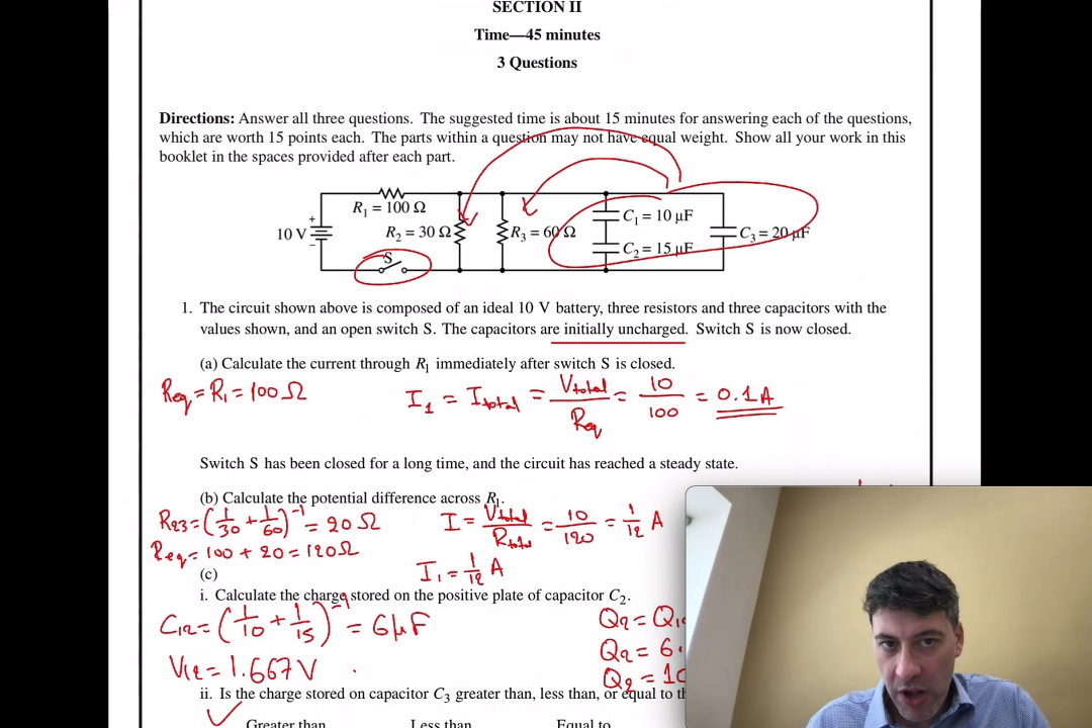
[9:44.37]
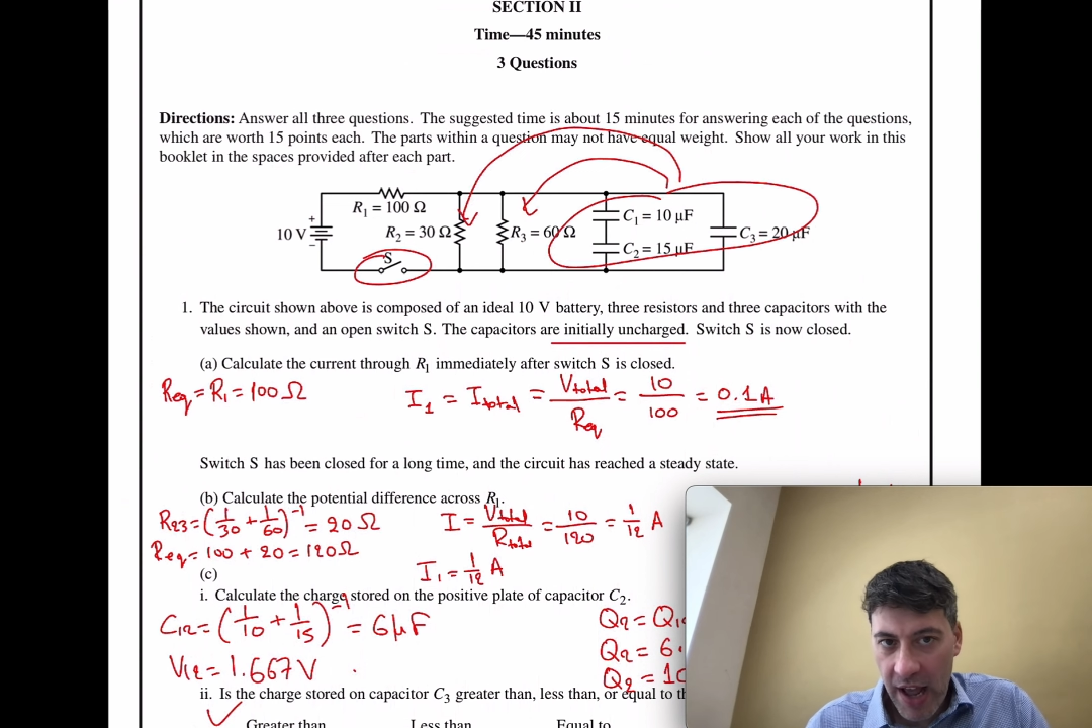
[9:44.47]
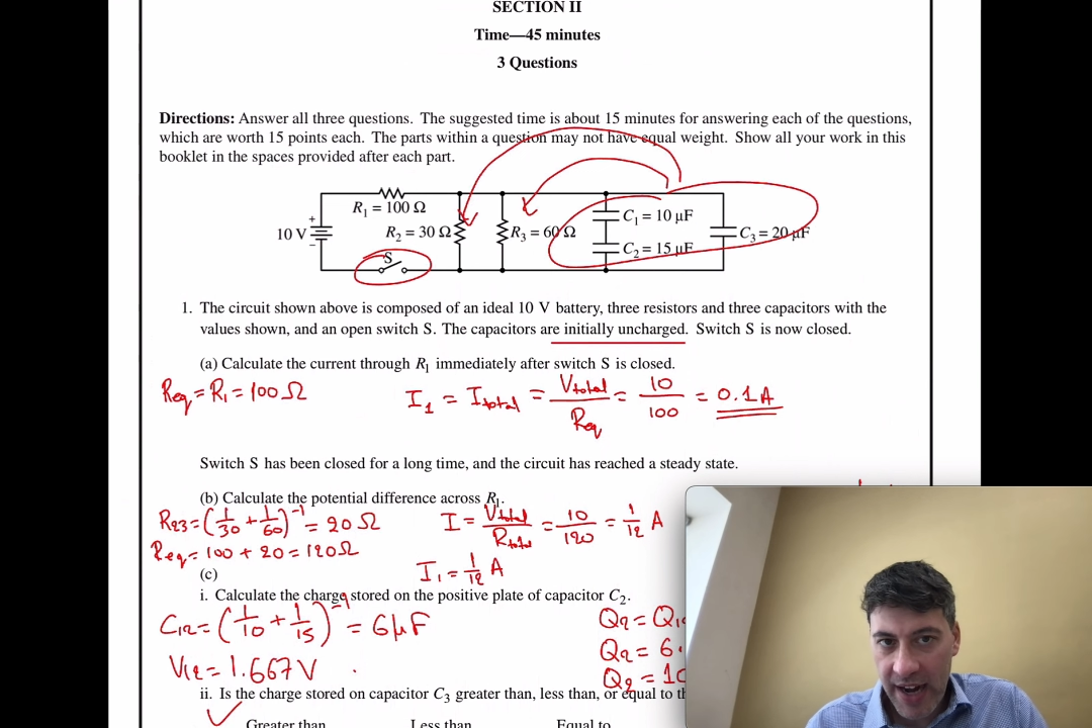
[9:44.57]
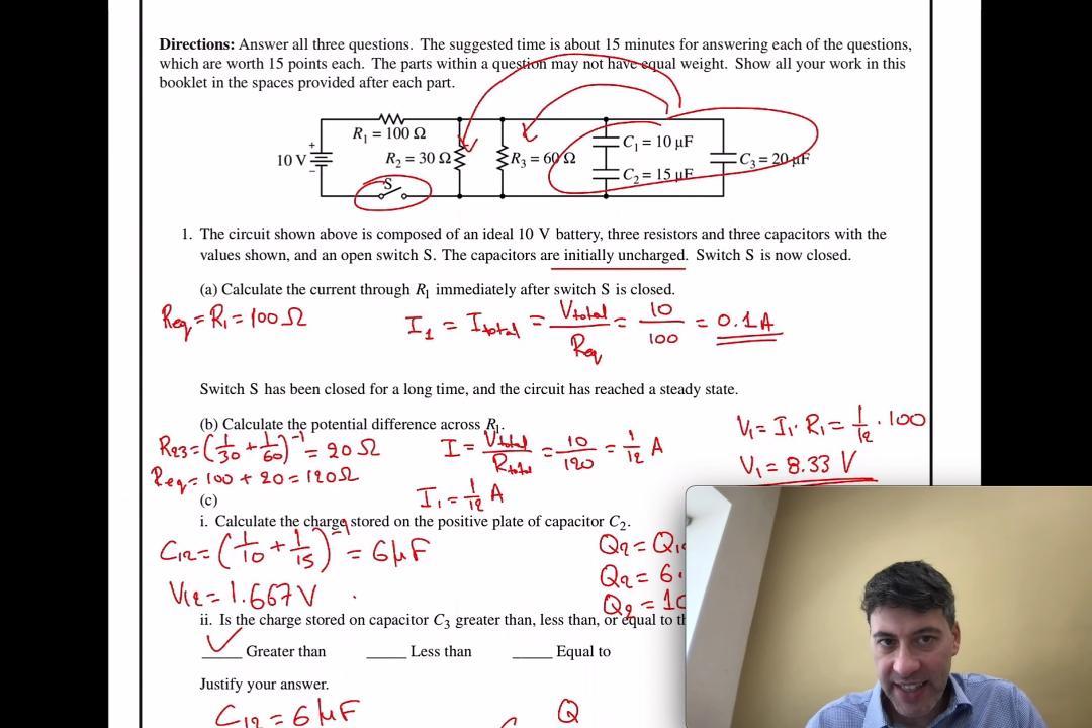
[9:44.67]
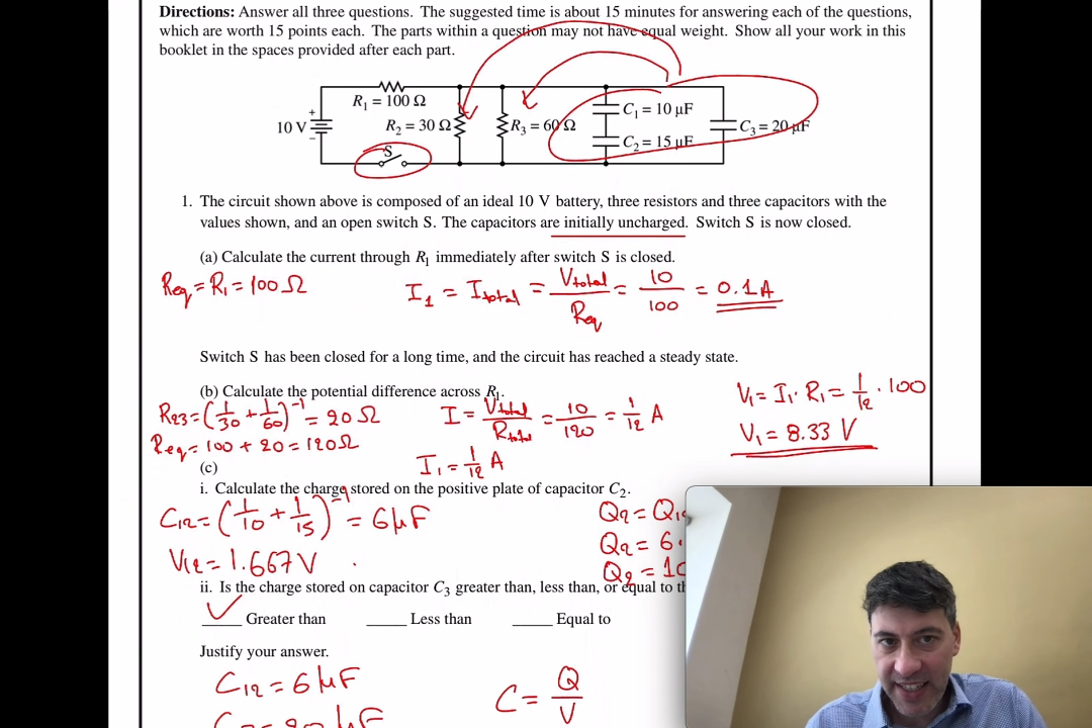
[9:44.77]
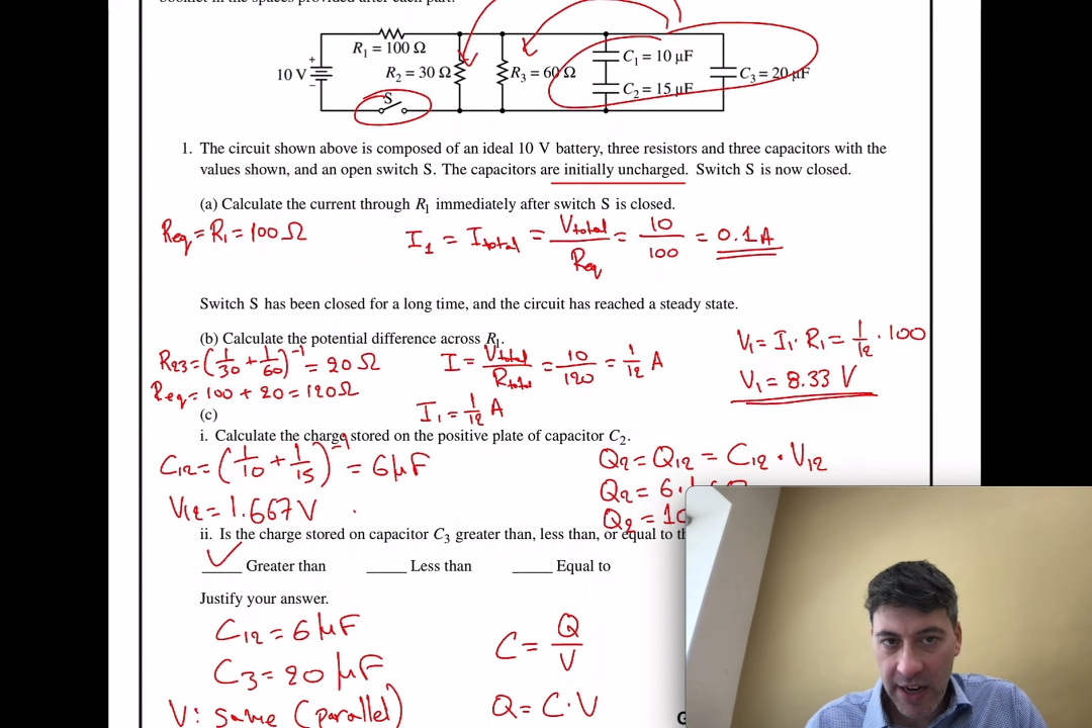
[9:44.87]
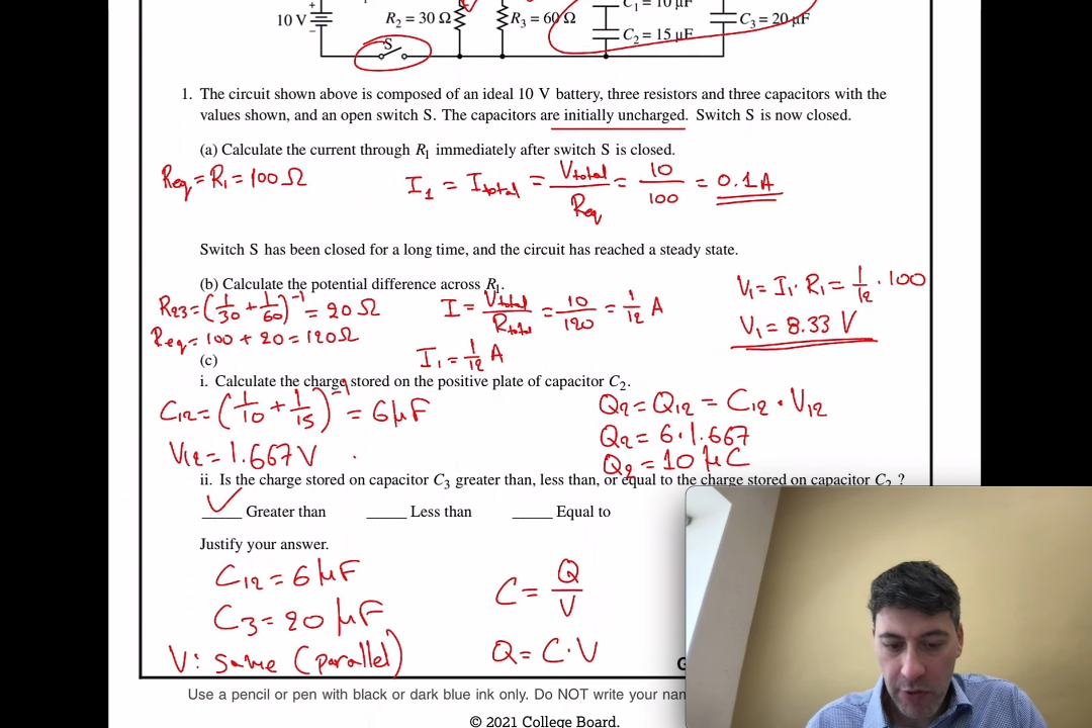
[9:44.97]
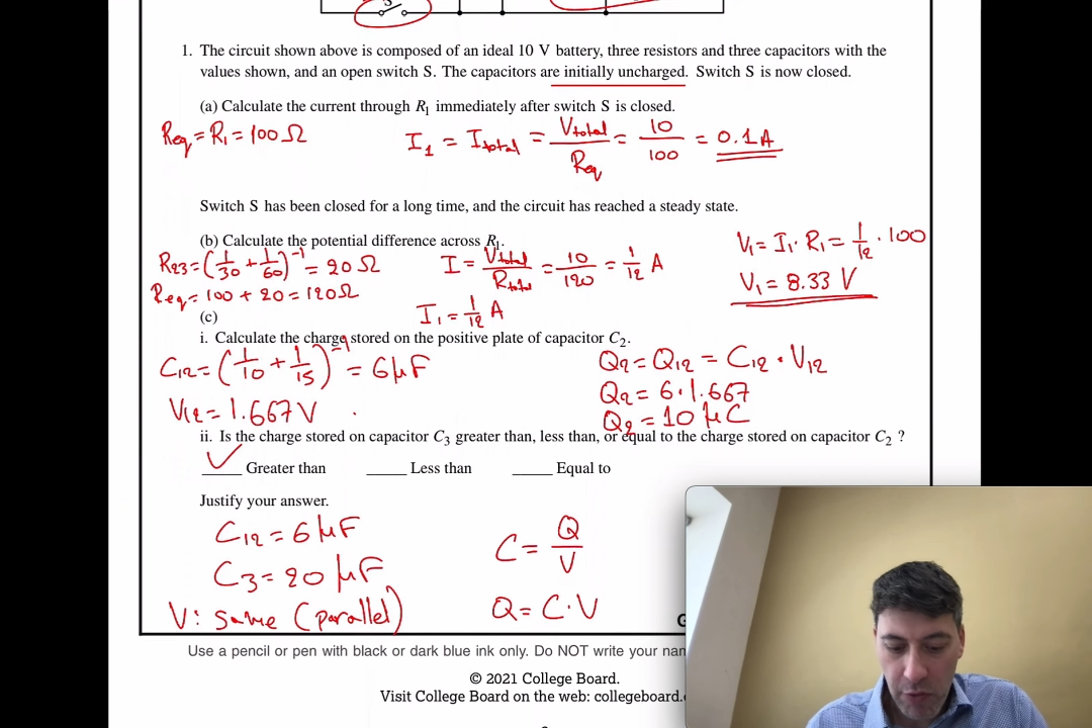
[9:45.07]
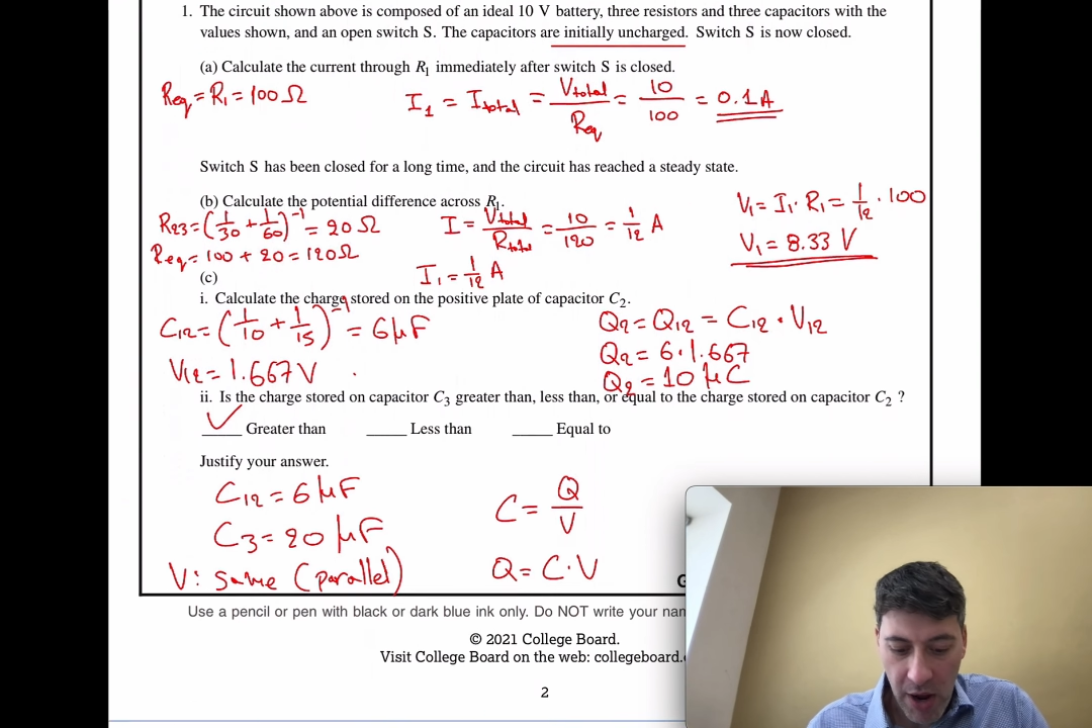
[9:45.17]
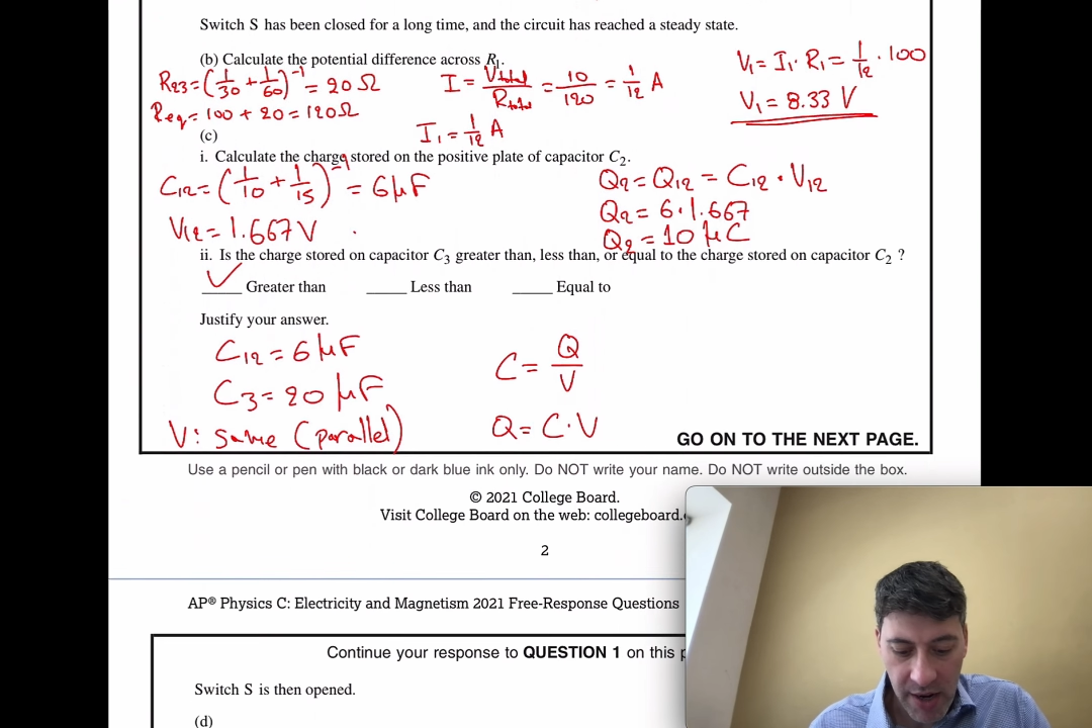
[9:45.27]
current in
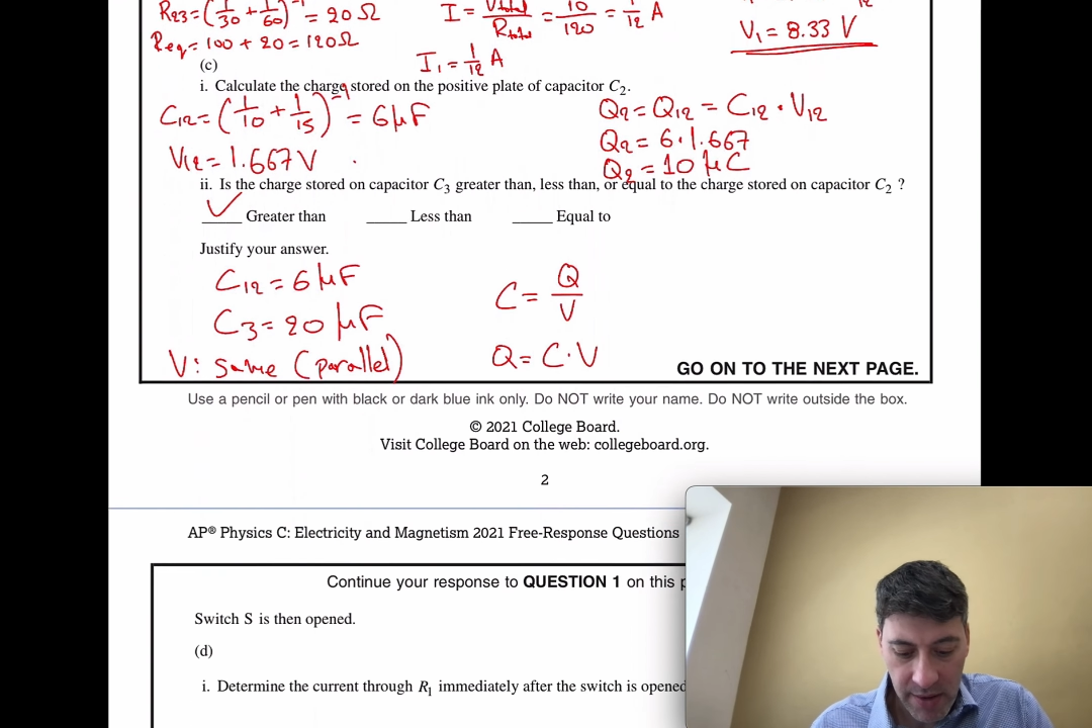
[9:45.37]
R1,